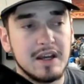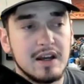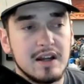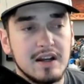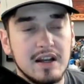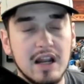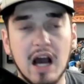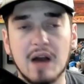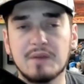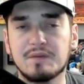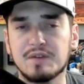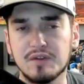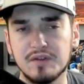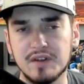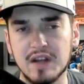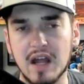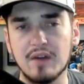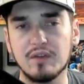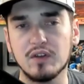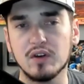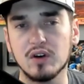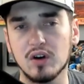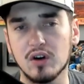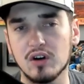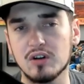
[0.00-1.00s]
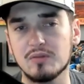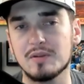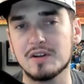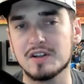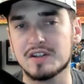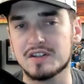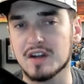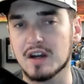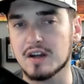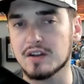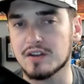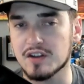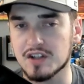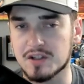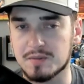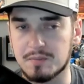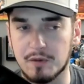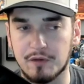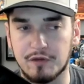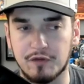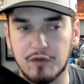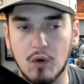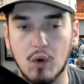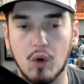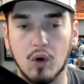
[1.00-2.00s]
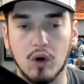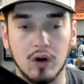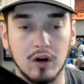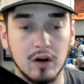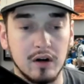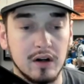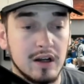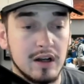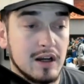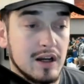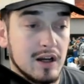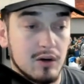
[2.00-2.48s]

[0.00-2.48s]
Now, if you've never heard me say this before,